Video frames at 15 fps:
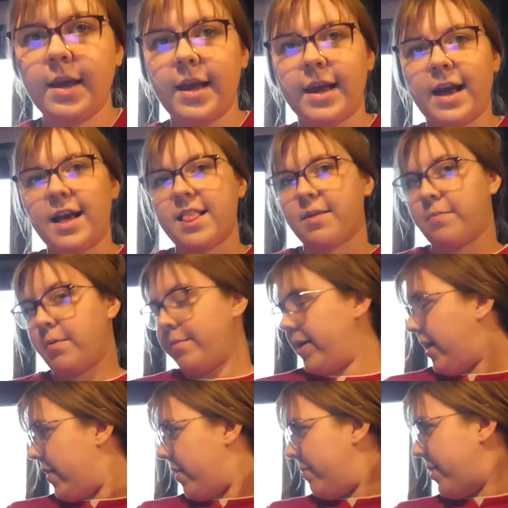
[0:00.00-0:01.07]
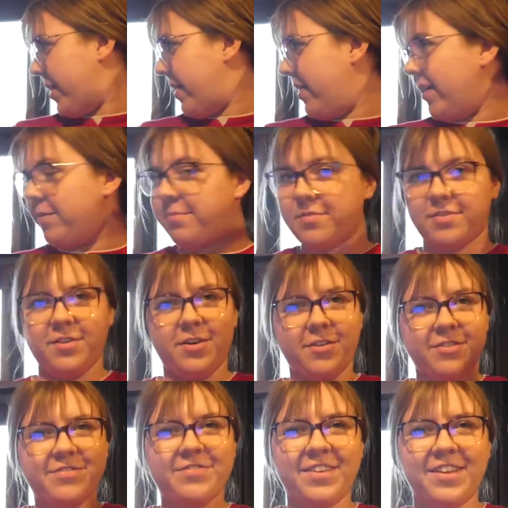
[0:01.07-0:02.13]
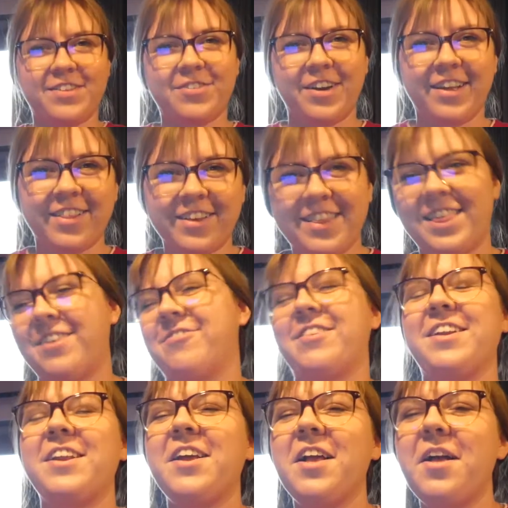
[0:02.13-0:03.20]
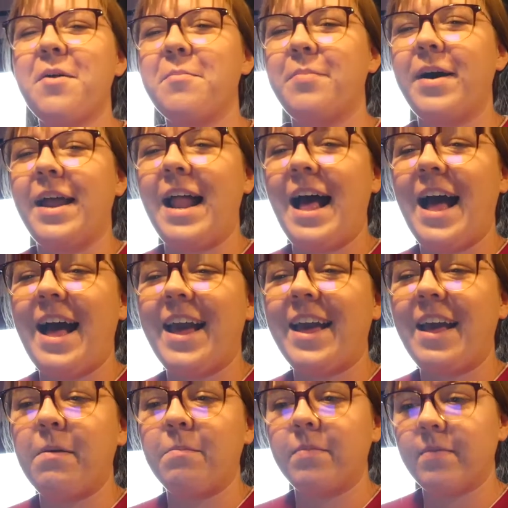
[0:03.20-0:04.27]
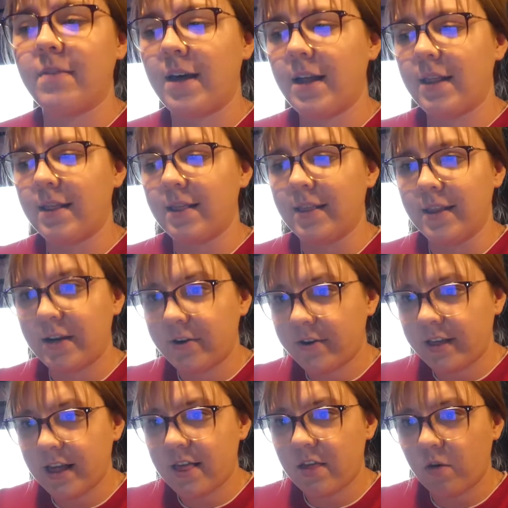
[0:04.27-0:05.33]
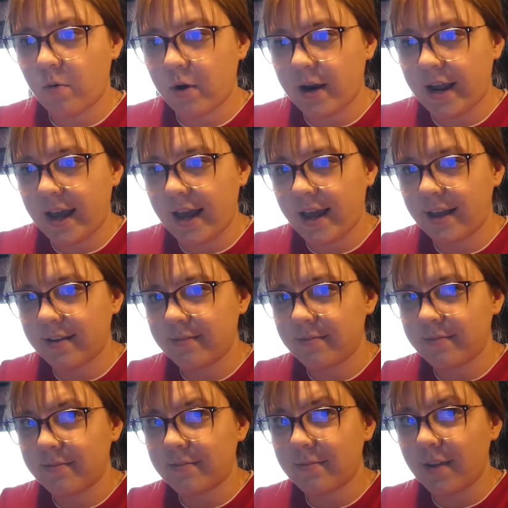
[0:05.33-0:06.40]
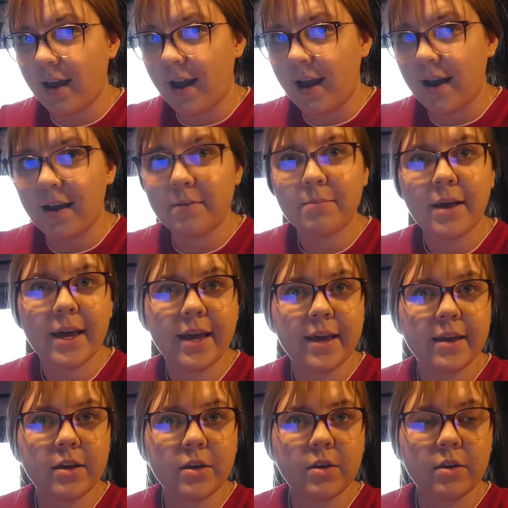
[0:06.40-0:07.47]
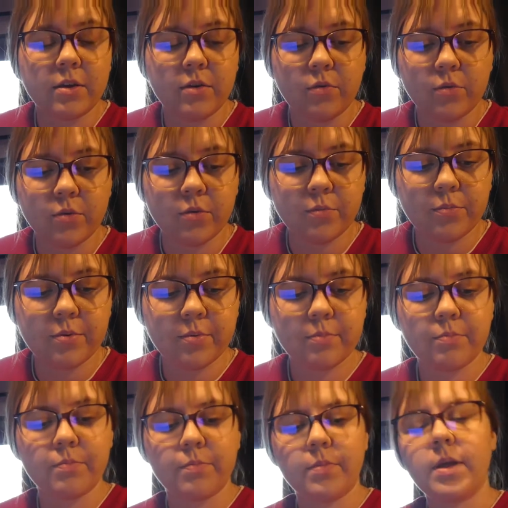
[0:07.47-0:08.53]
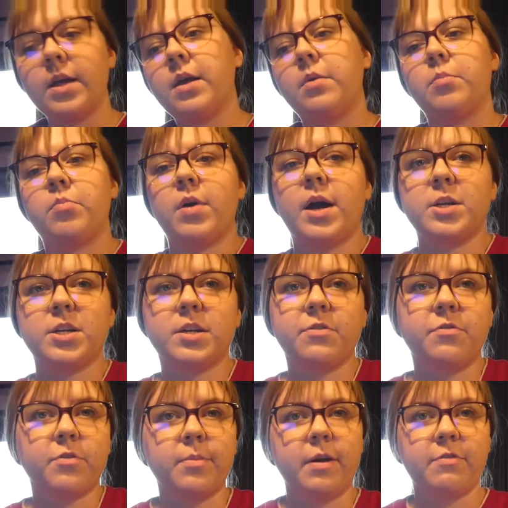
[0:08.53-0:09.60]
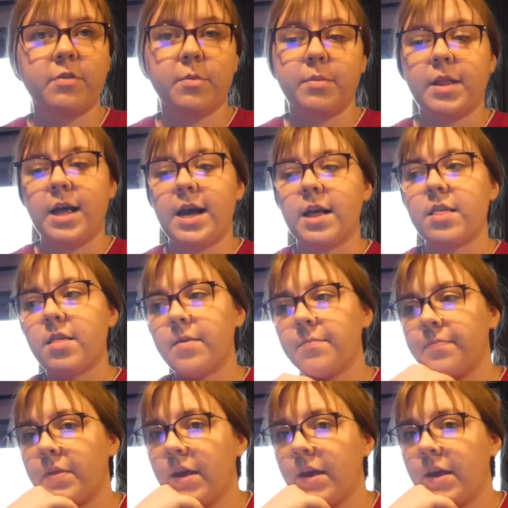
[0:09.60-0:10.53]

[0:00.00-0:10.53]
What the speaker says: Hey guys, I put my hair up in a clip, so that's why it looks different. But I am literally still working on my group project for my film class.